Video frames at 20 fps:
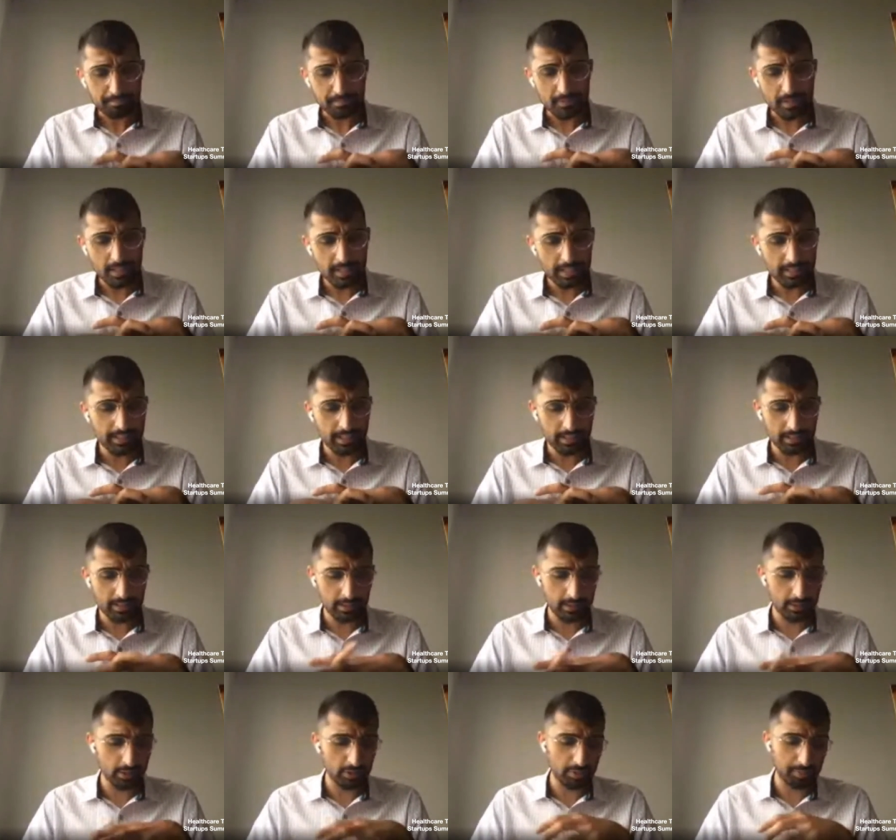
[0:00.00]
And then,
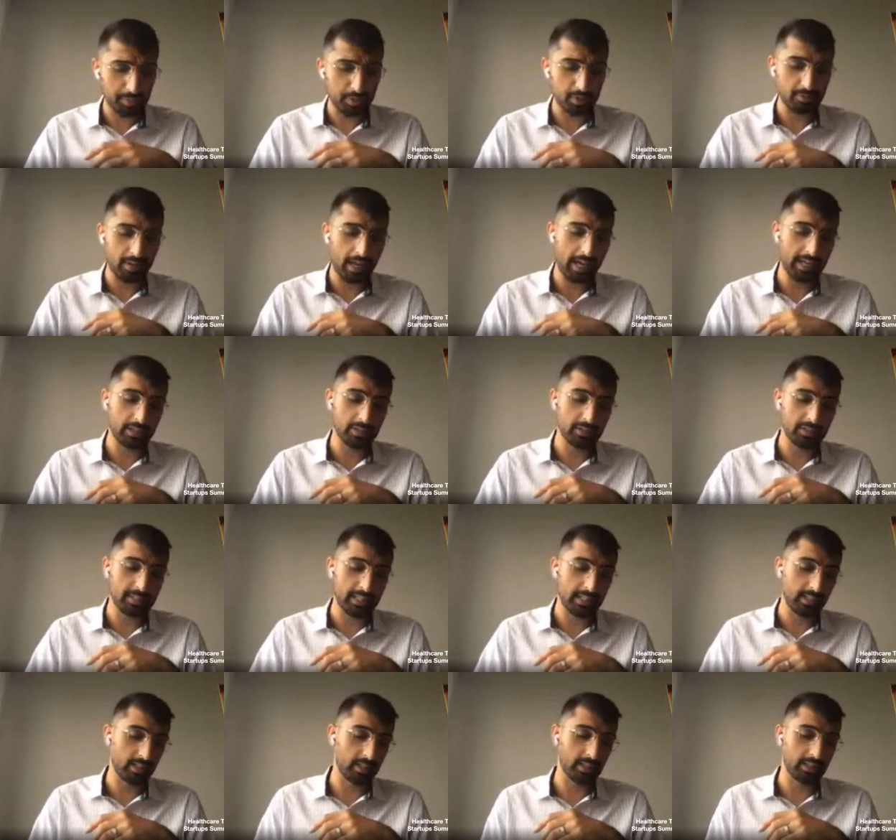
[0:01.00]
the provider
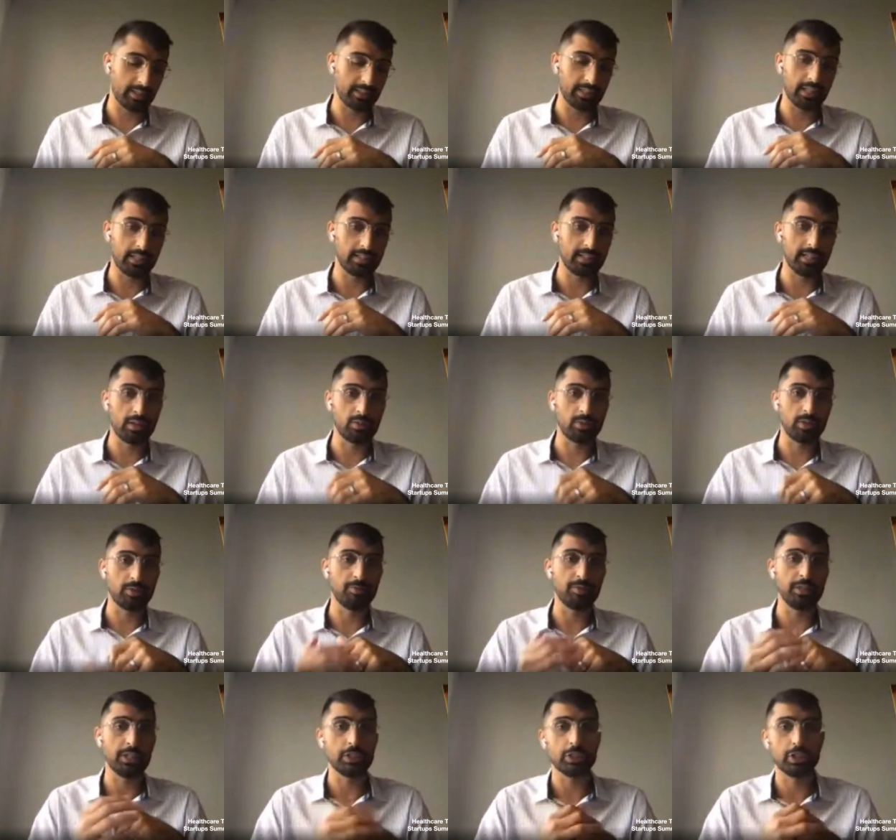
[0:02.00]
data that we
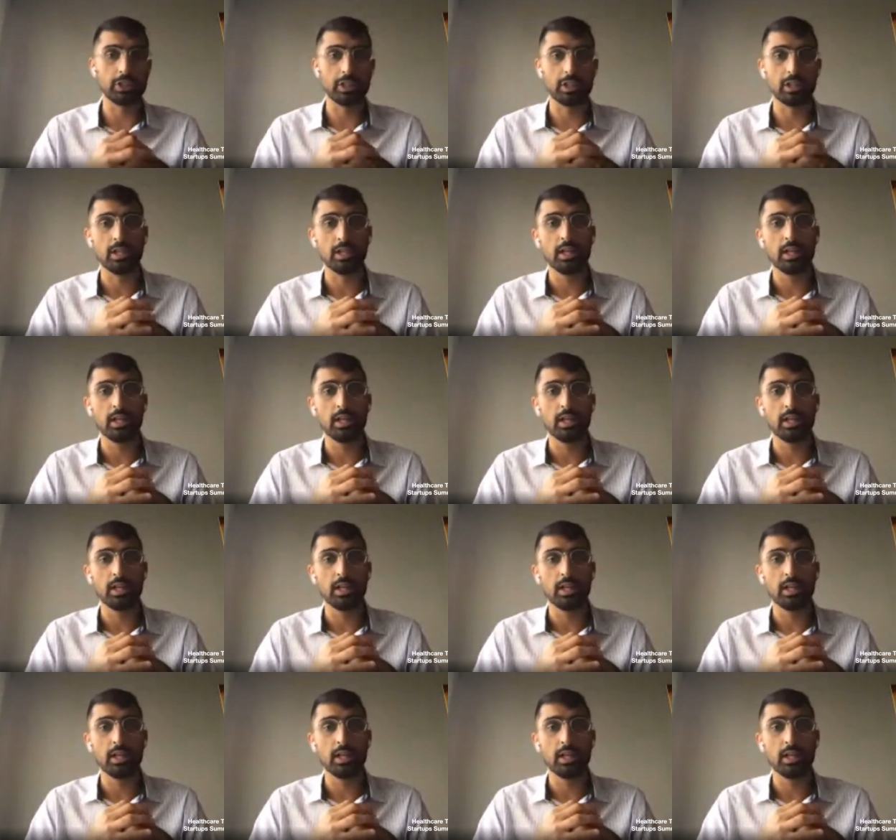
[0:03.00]
feature,